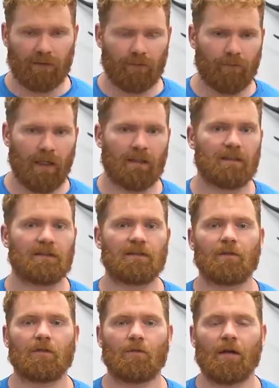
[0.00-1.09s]
you do. And this is
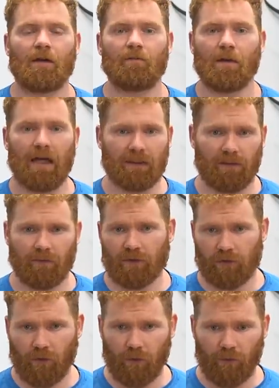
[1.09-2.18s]
something you have massive
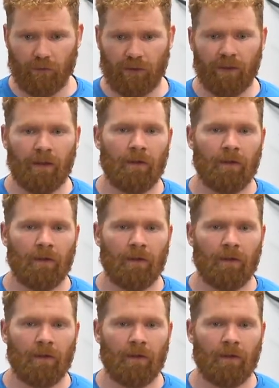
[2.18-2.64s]
control over.